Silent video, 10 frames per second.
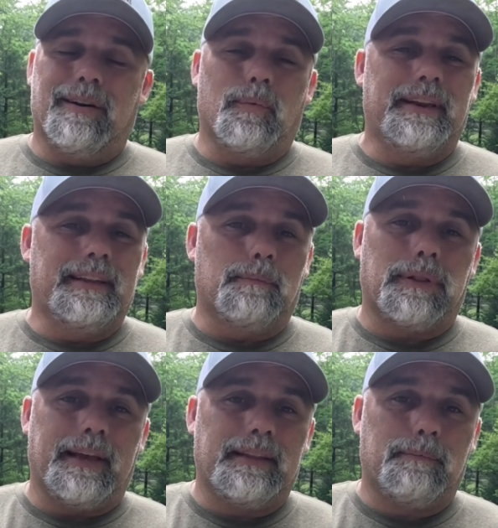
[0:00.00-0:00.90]
We need to
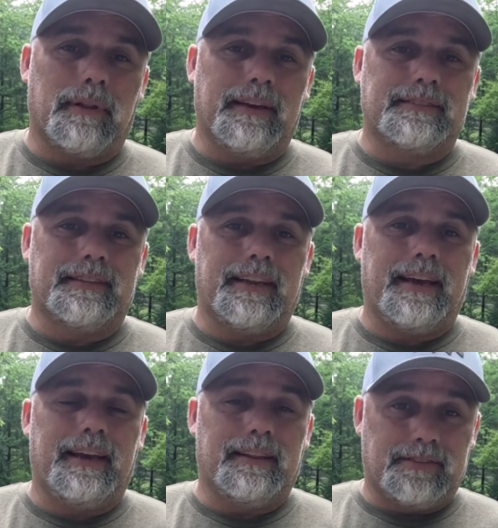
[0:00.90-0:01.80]
plane the planks
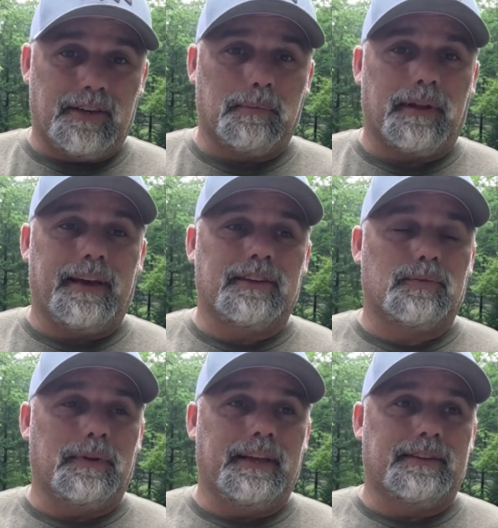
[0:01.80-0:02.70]
today, the cedar
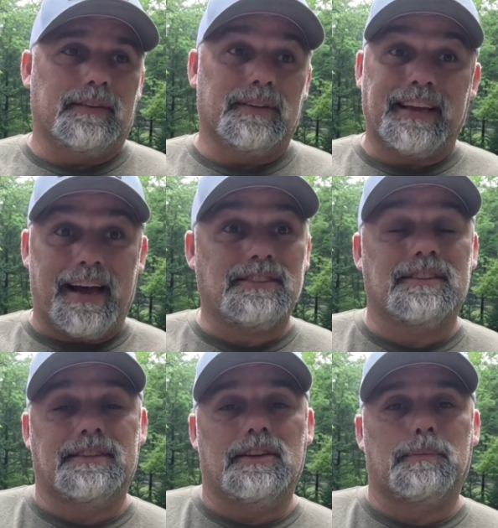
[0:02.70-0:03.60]
planks. We need to attach the
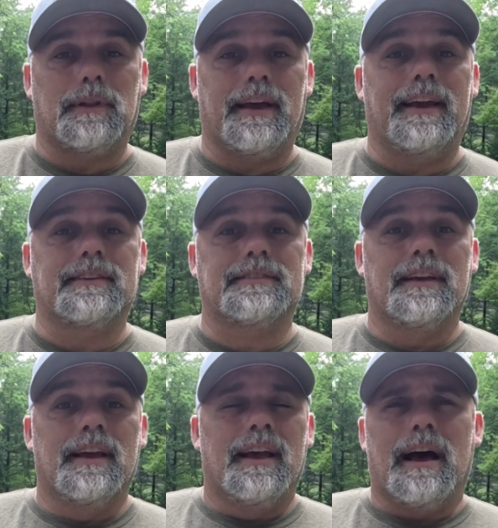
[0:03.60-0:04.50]
cedar planks.
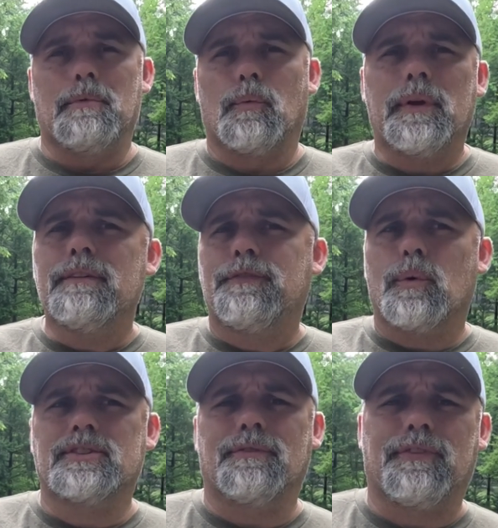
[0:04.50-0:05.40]
I'm going to
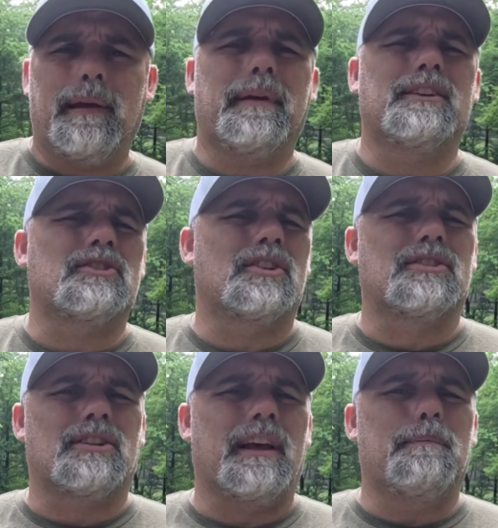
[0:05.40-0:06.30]
reinforce the framing just a
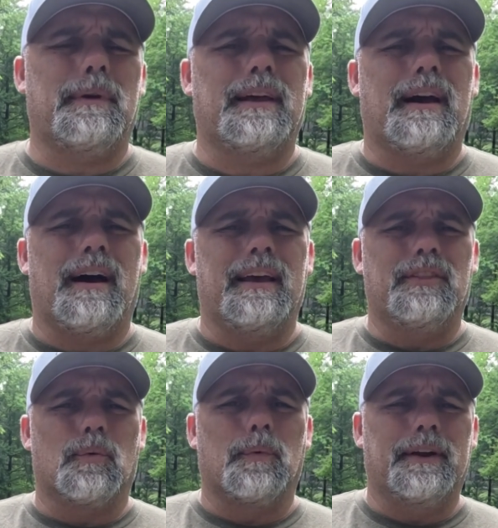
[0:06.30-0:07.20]
slight bit in
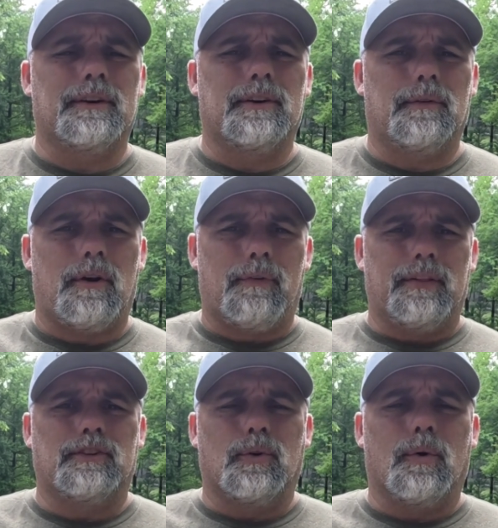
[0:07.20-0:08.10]
the rear
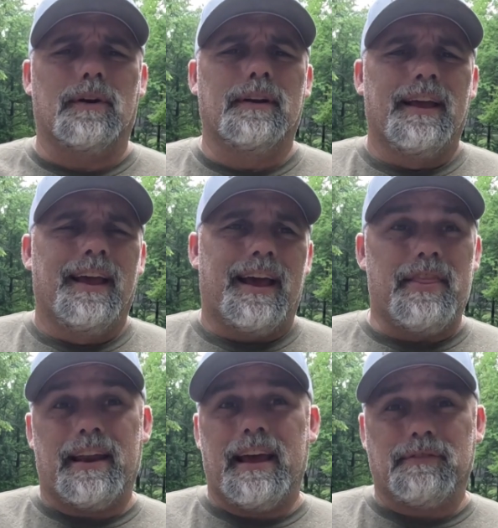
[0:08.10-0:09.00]
around the door.
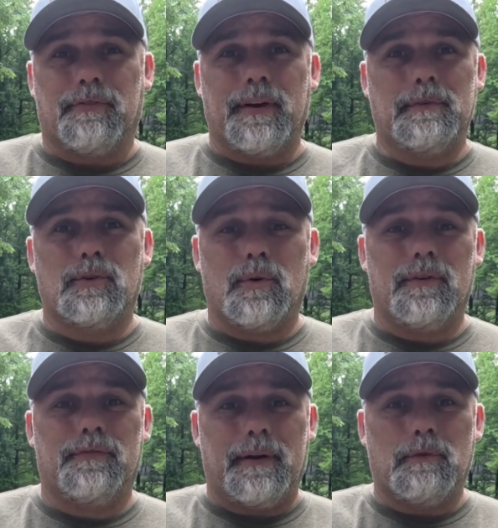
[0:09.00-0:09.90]
And then I have to frame the
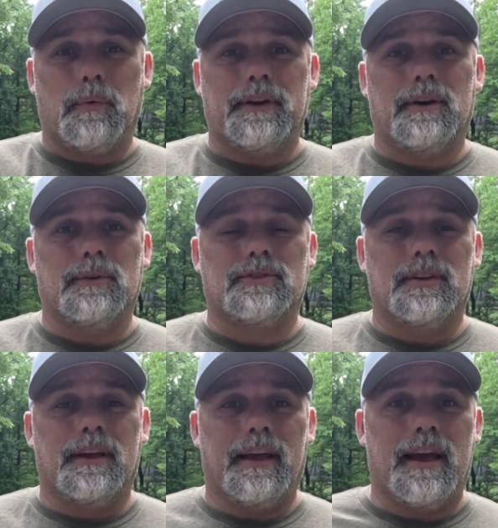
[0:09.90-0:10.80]
door, frame the windows,
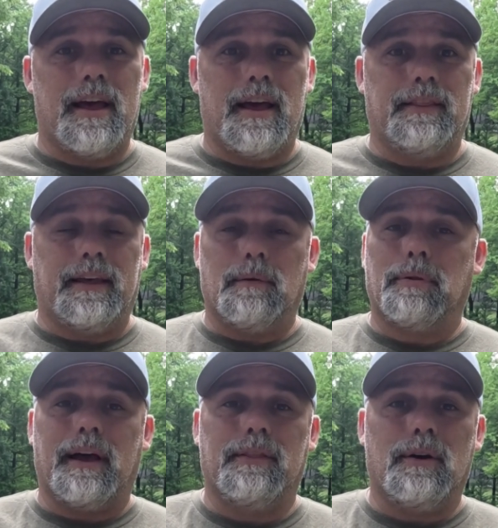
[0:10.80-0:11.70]
and then
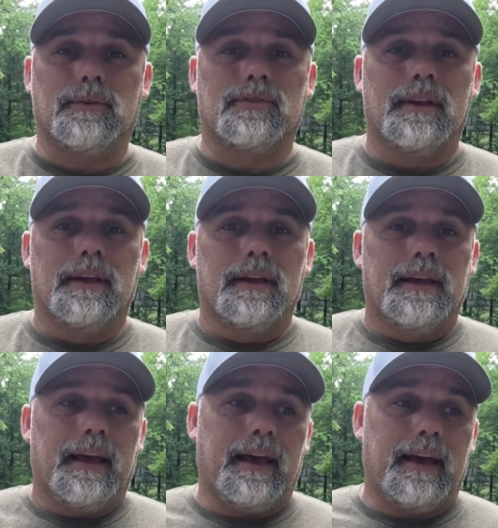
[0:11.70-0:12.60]
apply those.
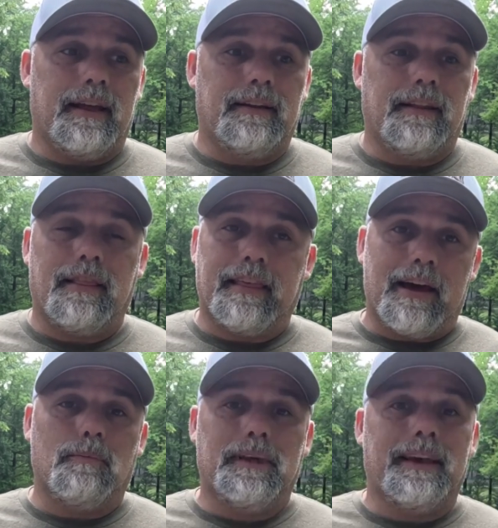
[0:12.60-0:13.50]
And that'll be